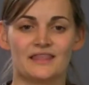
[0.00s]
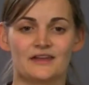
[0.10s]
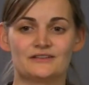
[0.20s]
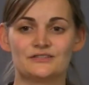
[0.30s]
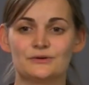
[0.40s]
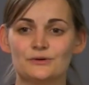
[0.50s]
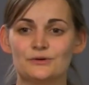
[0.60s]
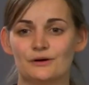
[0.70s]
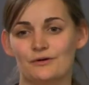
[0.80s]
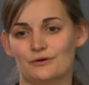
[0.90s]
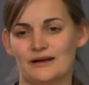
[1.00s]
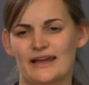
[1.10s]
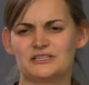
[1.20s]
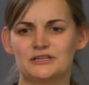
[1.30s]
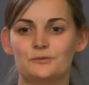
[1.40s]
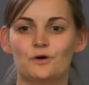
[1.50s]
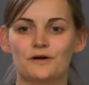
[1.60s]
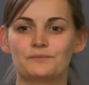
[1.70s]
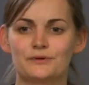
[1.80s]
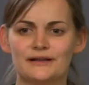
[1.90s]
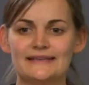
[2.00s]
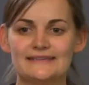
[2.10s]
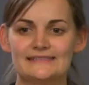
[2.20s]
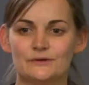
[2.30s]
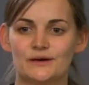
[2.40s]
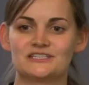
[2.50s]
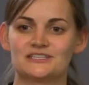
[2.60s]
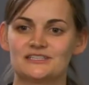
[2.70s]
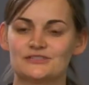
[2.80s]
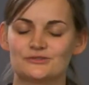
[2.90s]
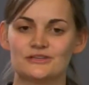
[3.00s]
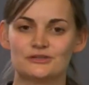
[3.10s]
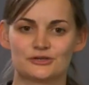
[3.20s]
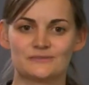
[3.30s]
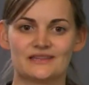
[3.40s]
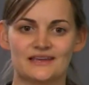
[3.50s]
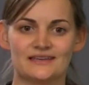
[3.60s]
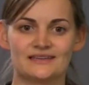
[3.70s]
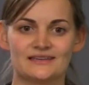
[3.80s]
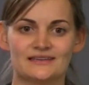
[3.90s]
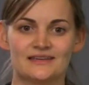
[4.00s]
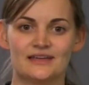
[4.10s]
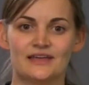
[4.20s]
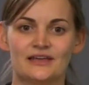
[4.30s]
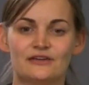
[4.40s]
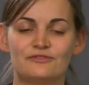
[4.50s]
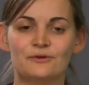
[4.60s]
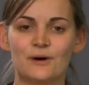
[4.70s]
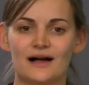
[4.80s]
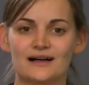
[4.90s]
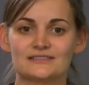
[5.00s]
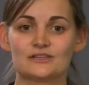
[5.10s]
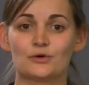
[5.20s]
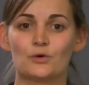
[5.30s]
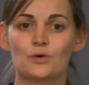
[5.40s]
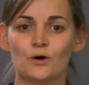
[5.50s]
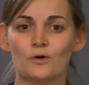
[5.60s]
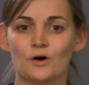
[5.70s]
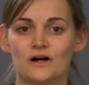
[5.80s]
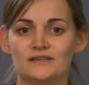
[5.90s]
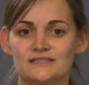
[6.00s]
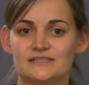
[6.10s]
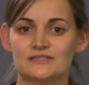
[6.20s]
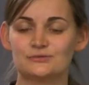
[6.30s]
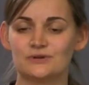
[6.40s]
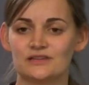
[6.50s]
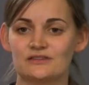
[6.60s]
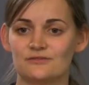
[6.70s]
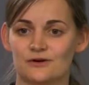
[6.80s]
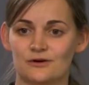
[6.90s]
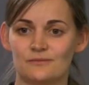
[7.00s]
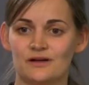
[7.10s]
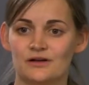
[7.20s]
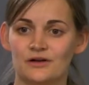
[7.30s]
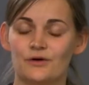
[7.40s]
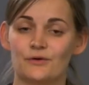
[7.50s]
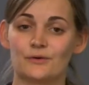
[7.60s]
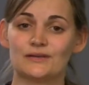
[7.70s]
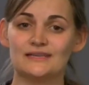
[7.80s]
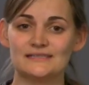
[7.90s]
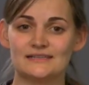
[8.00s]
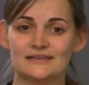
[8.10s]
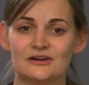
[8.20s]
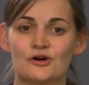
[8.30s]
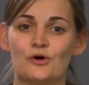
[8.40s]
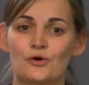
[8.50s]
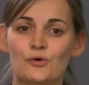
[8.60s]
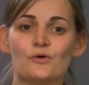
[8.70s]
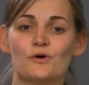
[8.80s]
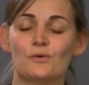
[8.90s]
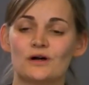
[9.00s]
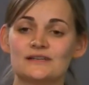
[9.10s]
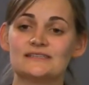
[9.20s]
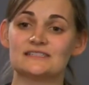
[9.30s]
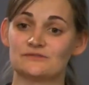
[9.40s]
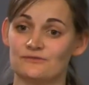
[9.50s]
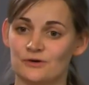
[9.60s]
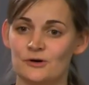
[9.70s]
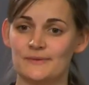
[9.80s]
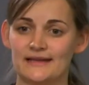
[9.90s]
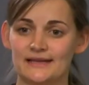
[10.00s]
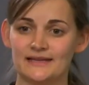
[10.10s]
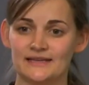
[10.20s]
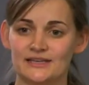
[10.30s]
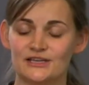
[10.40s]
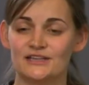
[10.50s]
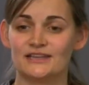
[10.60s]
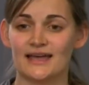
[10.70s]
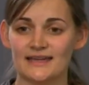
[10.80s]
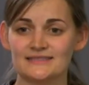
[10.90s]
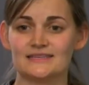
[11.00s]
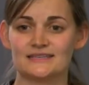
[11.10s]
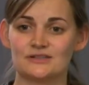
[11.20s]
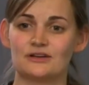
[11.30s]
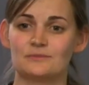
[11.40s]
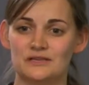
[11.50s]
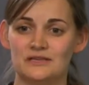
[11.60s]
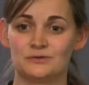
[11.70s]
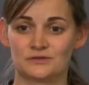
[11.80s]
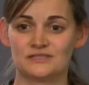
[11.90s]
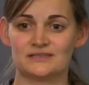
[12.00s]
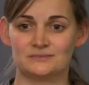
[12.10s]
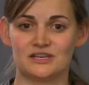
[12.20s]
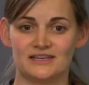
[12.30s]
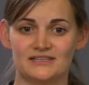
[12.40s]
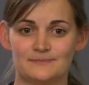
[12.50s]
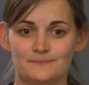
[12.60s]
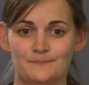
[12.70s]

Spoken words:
There are 2, or actually 1 pretty easy question to determine that. If you ask who or what is doing the verb, or easier, who or what is verbing, the answer is going to be your subject.